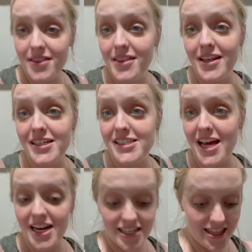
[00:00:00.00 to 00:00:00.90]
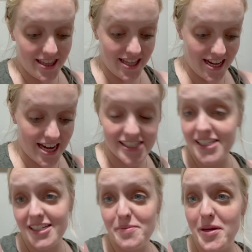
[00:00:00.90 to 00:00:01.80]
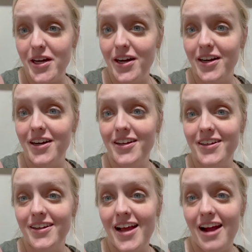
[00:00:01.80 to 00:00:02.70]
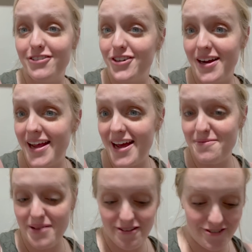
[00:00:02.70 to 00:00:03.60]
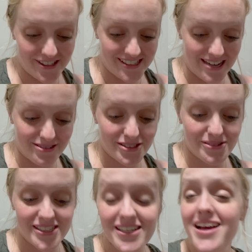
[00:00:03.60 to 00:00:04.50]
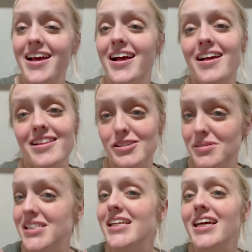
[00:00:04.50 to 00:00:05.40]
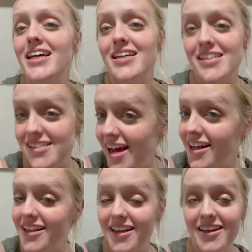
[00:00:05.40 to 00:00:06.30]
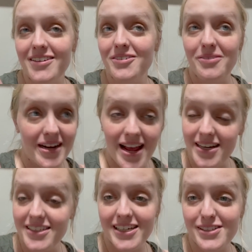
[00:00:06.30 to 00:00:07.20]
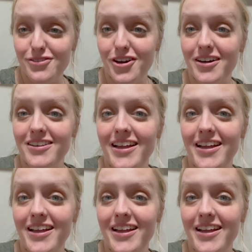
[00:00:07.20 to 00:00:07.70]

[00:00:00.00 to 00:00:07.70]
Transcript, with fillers: The exact thing I said to Peter after I had my first sandwich was, this was exactly what I had a taste for.